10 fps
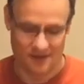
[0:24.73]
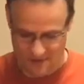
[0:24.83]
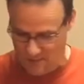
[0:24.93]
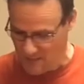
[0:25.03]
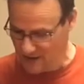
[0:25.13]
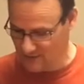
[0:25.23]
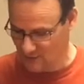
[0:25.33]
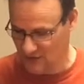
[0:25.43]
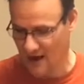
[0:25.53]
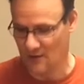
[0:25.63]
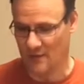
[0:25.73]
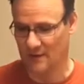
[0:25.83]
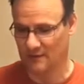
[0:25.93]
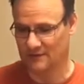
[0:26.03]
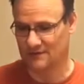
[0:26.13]
made some shadow
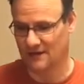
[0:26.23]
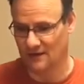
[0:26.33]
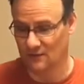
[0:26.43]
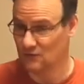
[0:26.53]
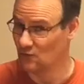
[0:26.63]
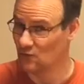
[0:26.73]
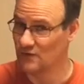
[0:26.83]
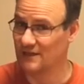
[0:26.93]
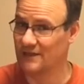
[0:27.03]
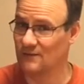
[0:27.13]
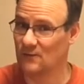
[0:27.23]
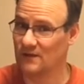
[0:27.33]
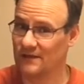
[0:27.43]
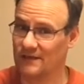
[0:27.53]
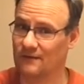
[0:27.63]
puppets, and it was a really,
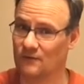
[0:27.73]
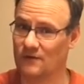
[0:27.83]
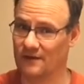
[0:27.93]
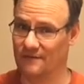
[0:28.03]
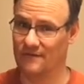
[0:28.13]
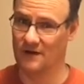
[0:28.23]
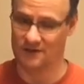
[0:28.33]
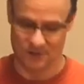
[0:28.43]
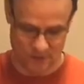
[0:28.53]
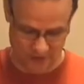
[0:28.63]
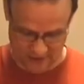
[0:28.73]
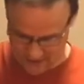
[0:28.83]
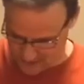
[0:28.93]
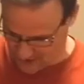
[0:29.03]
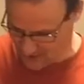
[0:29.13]
really, really fun
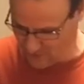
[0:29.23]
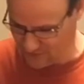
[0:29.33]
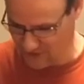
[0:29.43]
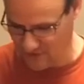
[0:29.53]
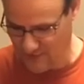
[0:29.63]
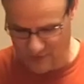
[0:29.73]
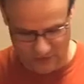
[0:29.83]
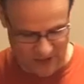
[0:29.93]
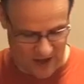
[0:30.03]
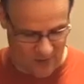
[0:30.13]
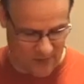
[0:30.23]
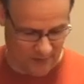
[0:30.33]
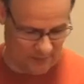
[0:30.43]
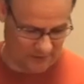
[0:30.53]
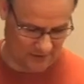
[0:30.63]
experience. What's good about shadow
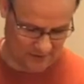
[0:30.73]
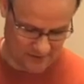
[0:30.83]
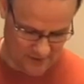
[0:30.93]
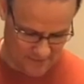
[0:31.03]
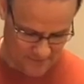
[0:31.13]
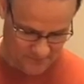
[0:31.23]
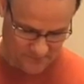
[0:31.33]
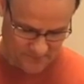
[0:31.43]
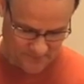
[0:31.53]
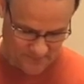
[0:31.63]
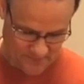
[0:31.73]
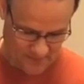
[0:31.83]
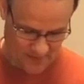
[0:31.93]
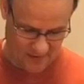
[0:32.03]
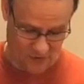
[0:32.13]
puppets is
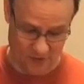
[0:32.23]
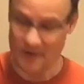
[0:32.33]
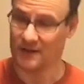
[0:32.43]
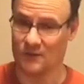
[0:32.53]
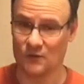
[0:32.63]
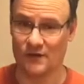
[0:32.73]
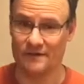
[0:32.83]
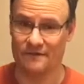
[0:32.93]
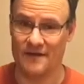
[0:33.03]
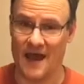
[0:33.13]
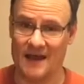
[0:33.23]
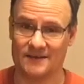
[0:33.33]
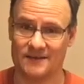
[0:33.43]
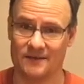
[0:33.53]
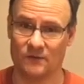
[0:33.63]
you can make them really
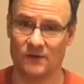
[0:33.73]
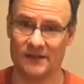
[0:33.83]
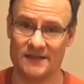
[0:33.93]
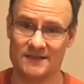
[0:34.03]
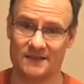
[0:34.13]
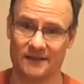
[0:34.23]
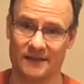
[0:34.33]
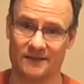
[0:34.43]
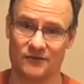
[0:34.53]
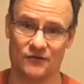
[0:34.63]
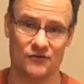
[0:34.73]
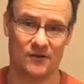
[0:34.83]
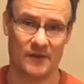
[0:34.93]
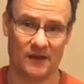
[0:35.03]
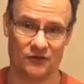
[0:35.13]
fast and really easily, and so you can
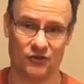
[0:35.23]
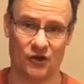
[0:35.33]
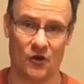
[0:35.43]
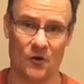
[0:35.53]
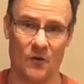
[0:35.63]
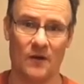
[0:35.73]
make a show